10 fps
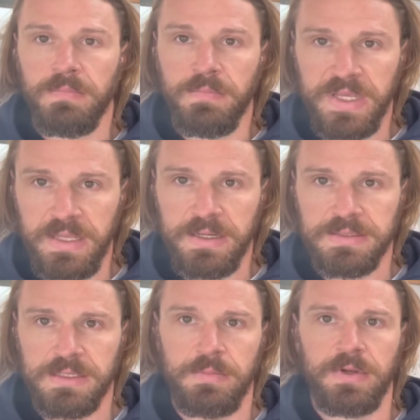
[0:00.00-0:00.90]
beginning of
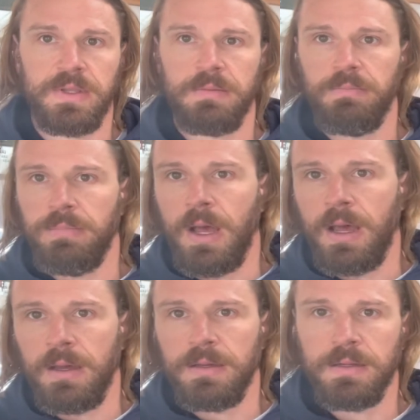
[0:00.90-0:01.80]
summer, and then
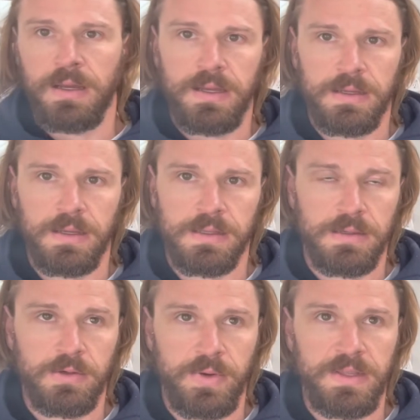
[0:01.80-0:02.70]
I
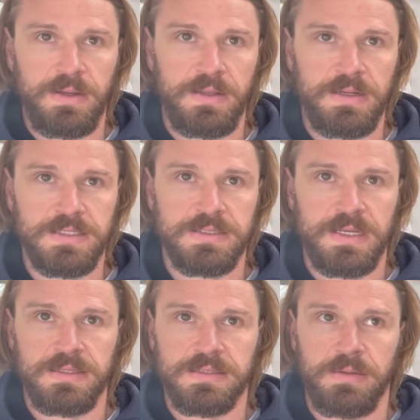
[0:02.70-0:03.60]
quit and then just take
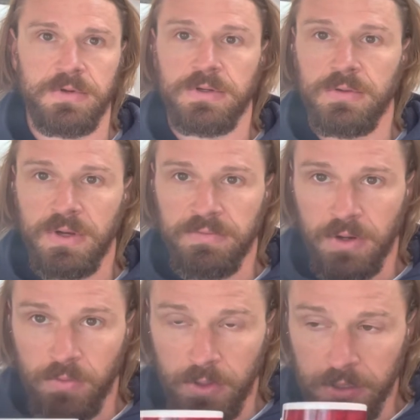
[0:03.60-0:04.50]
the summer to do whatever I
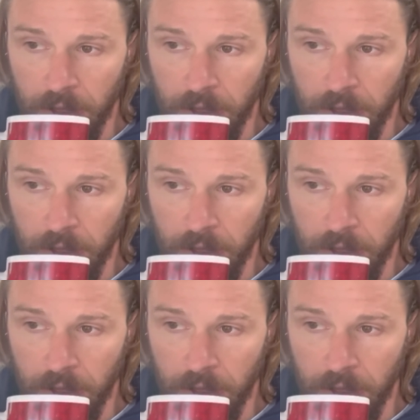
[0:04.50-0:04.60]
want.